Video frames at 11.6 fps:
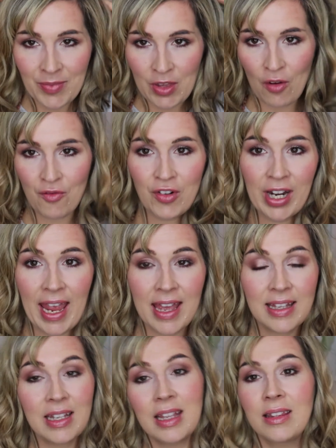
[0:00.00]
don't
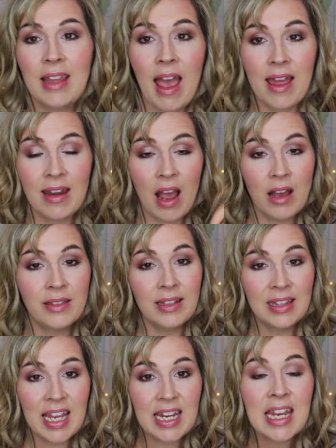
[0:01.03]
forget that
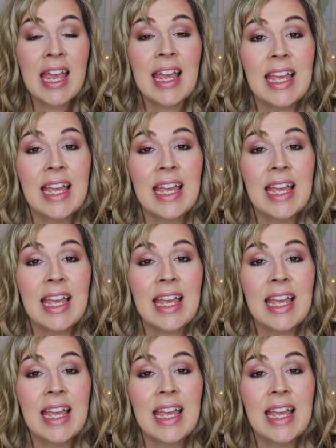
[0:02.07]
the link